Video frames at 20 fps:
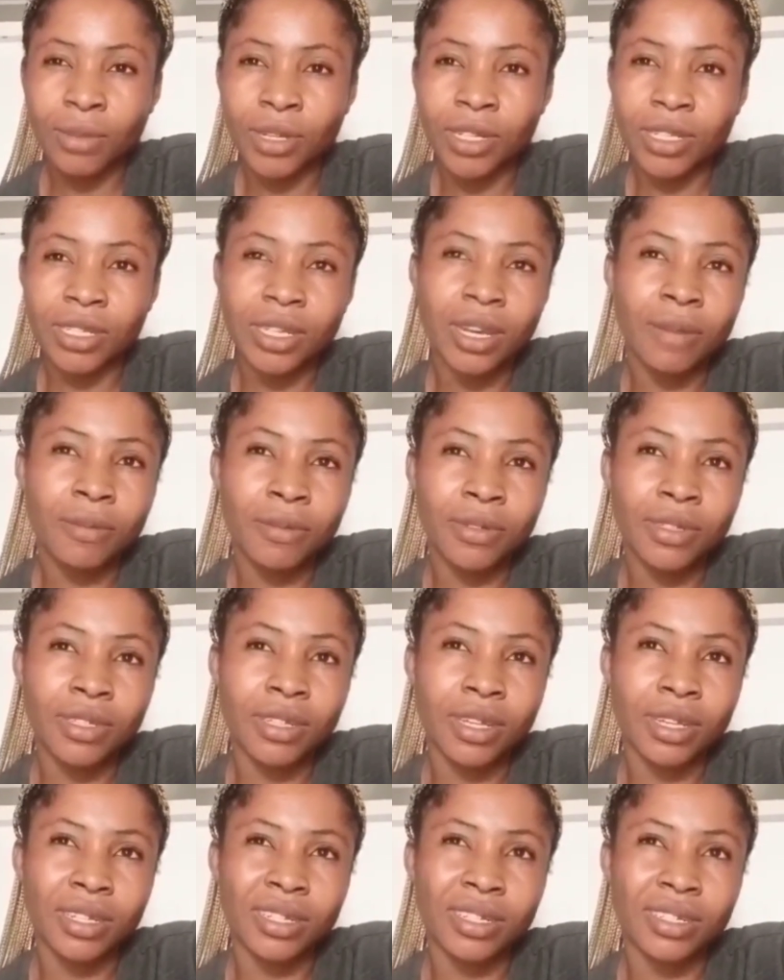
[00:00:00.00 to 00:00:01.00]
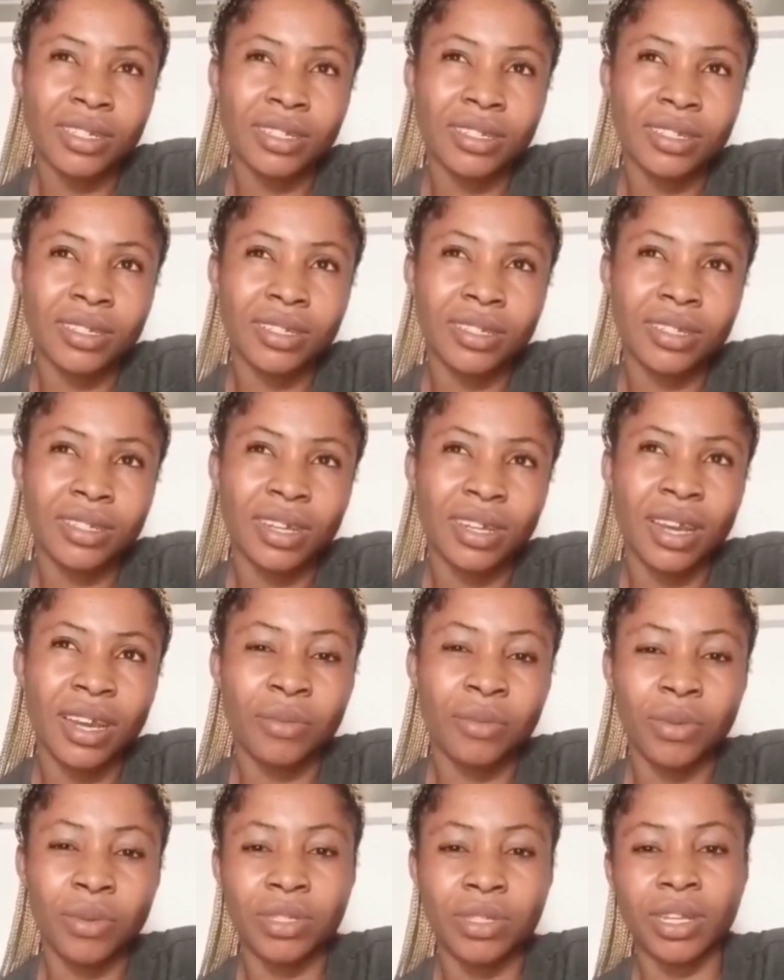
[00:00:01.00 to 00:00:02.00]
But it happens that
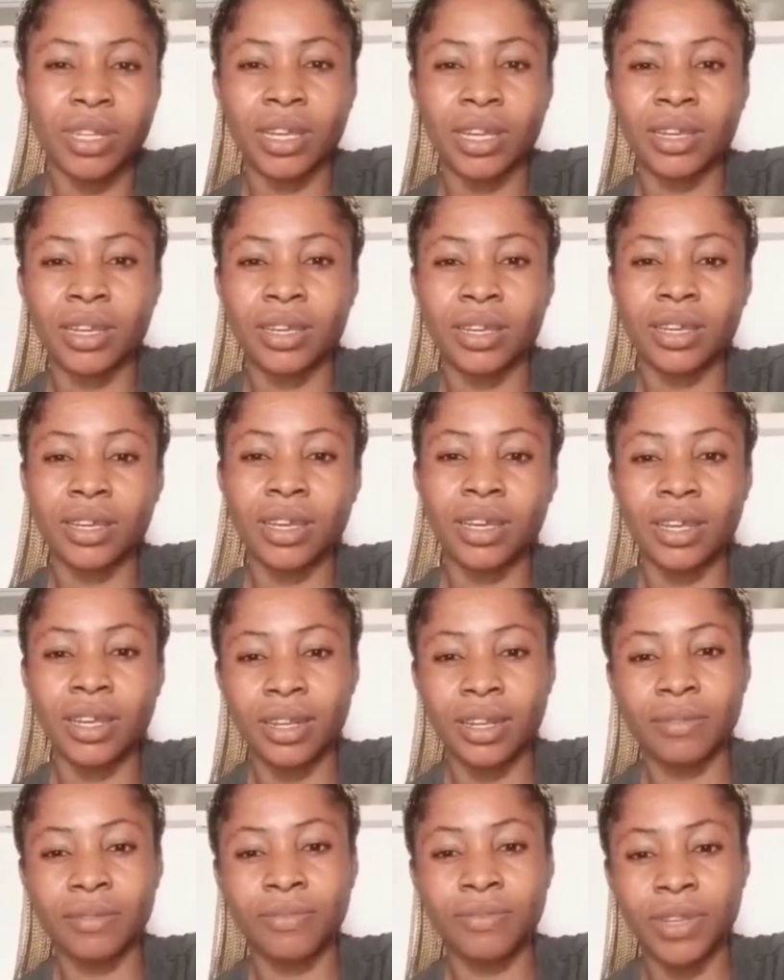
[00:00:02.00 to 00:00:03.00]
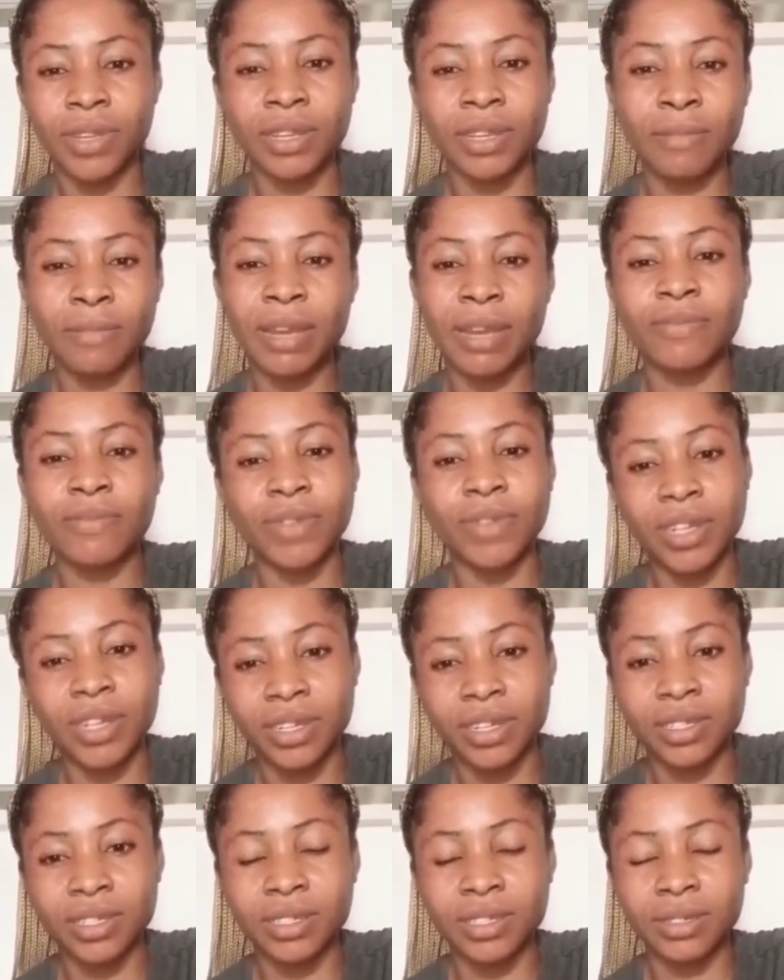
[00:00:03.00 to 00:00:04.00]
I was like in my
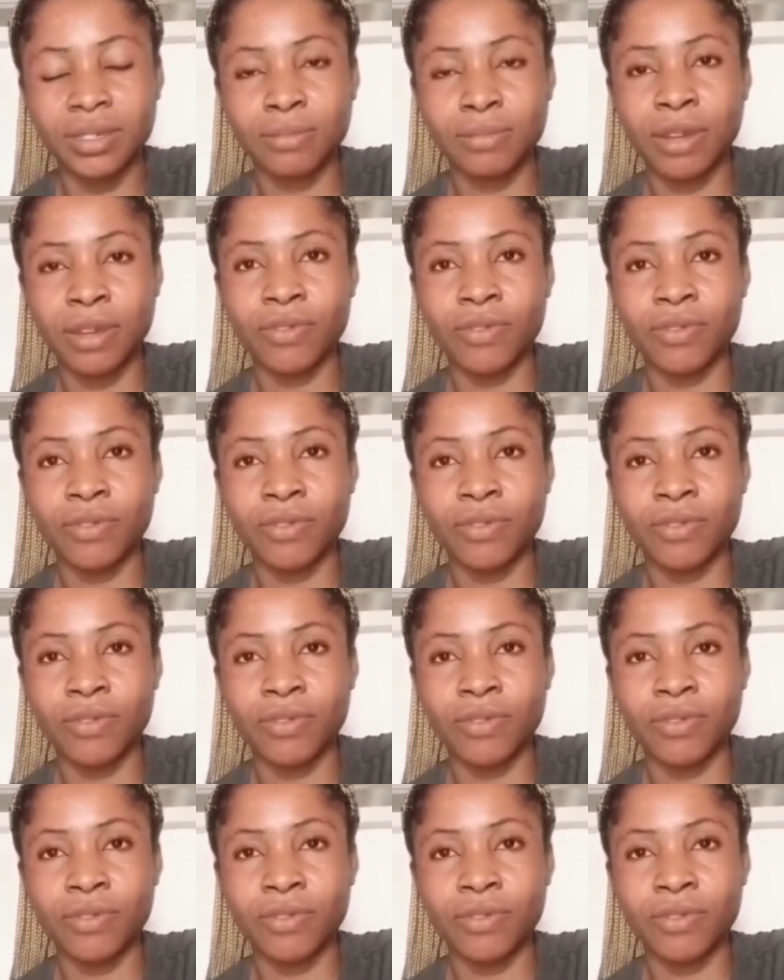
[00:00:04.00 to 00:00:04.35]
village,